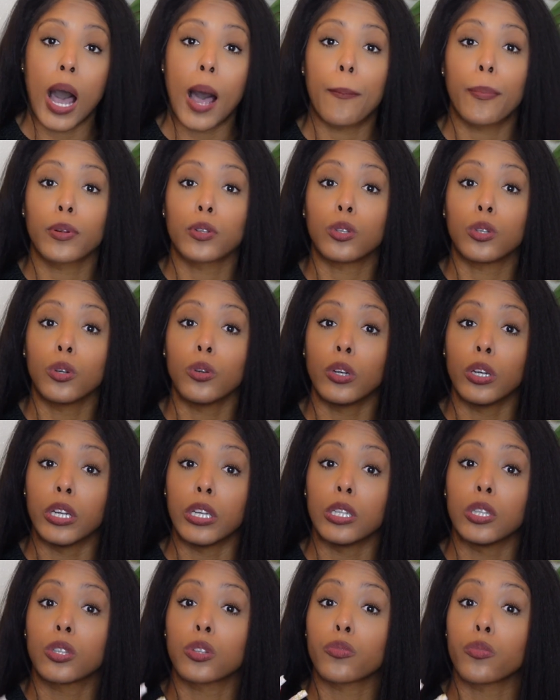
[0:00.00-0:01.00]

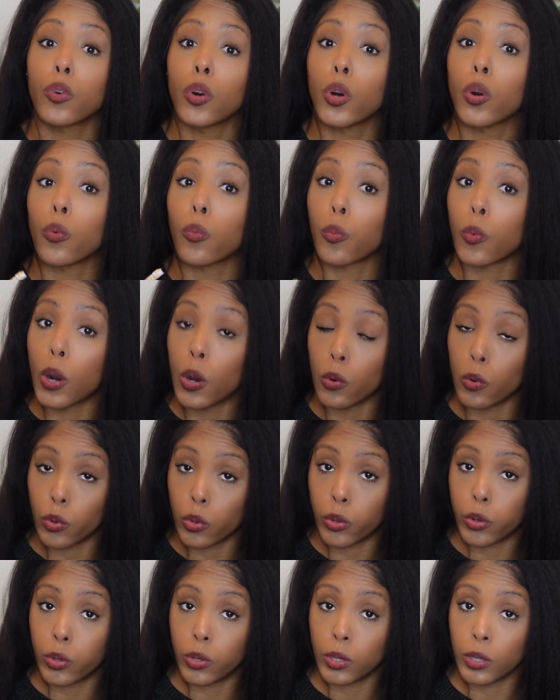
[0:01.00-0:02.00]
opportunities for
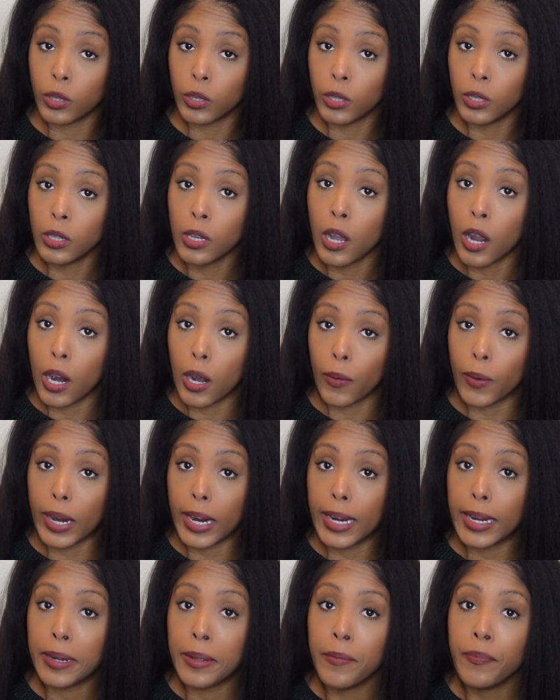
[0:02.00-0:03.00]
growth, all
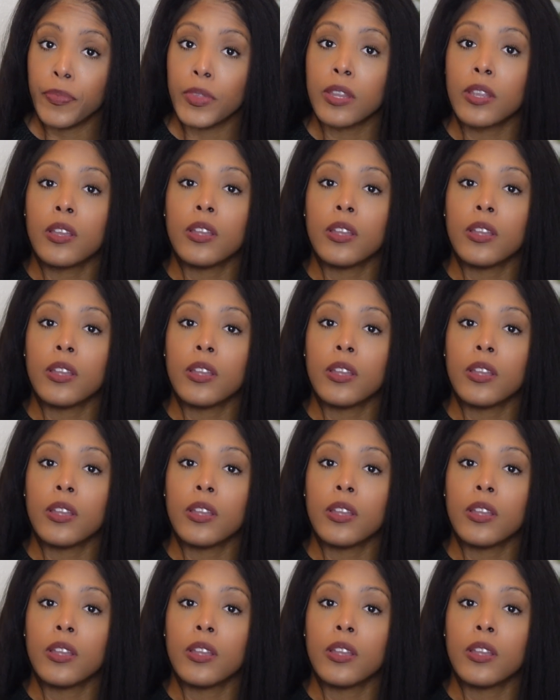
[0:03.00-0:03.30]
right?